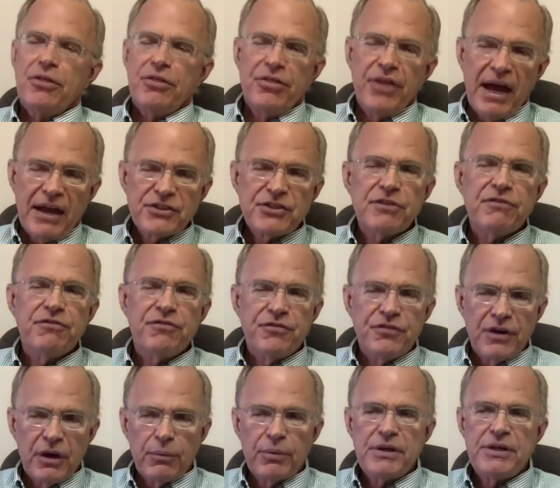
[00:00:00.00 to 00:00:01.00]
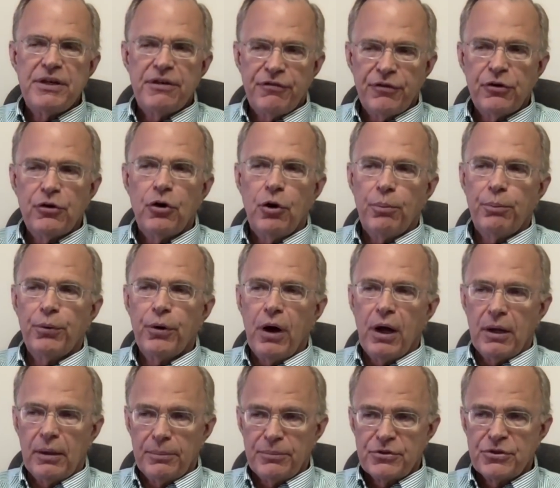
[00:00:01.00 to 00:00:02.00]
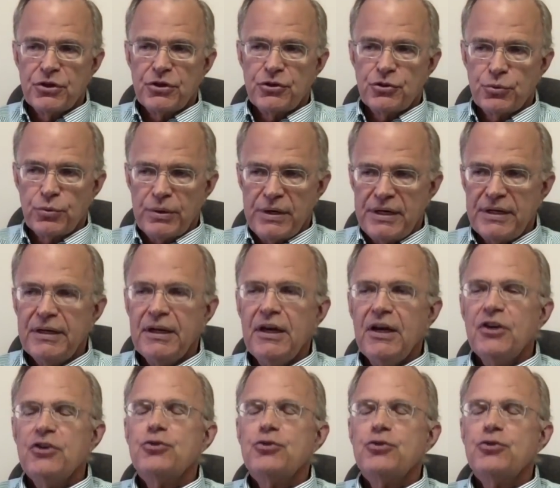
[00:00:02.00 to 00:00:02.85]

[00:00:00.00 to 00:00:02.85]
That's a very difficult problem to treat.